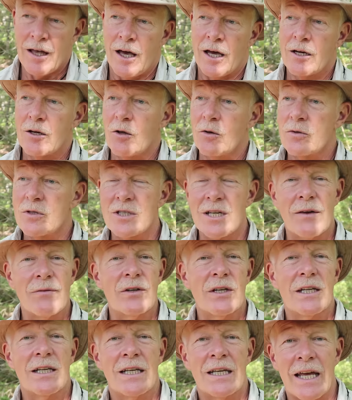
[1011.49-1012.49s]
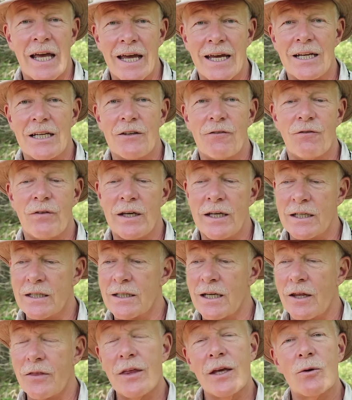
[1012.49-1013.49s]
I don't know, 70, 80 feet,
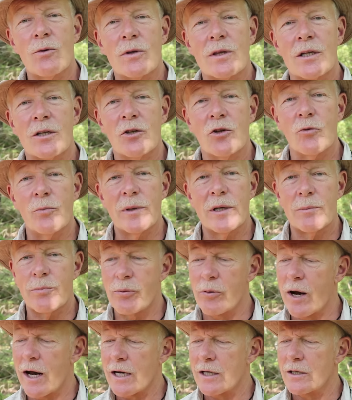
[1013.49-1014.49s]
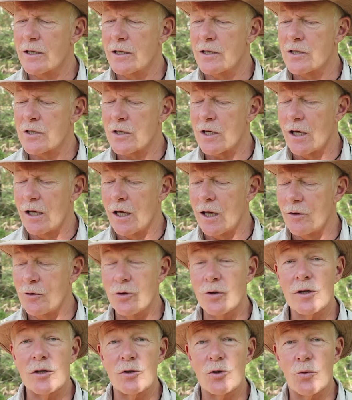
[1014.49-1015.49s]
and I think with a little bit of practice, uh,
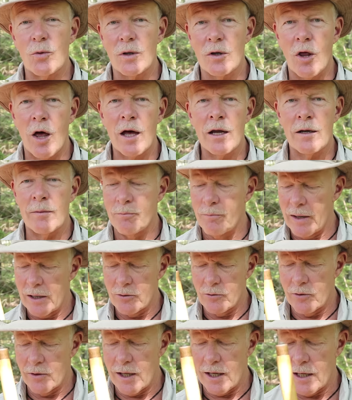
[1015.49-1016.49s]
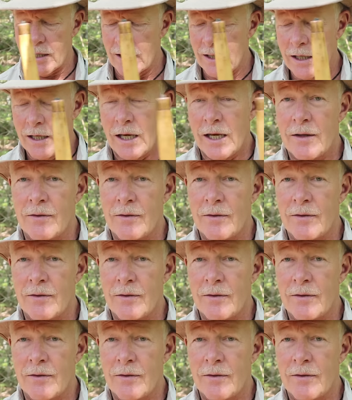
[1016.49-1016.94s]
you can do a lot better than that.